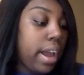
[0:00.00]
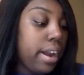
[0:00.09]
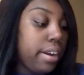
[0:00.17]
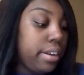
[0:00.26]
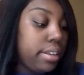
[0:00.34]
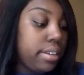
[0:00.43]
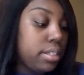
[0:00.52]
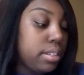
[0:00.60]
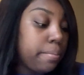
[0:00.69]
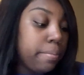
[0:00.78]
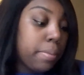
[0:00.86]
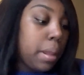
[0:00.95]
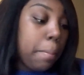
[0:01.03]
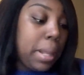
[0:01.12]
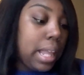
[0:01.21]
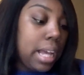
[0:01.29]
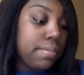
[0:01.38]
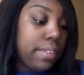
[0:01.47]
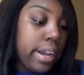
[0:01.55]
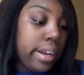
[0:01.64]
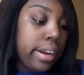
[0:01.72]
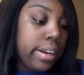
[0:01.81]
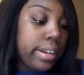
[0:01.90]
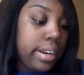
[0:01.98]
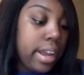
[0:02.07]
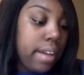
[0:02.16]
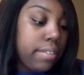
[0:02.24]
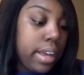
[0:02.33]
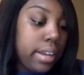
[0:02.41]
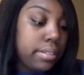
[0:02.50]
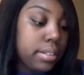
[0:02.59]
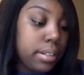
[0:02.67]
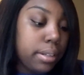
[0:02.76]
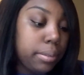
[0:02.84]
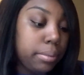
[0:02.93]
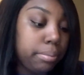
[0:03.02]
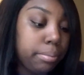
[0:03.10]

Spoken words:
iron is. My last flat iron didn't have that, so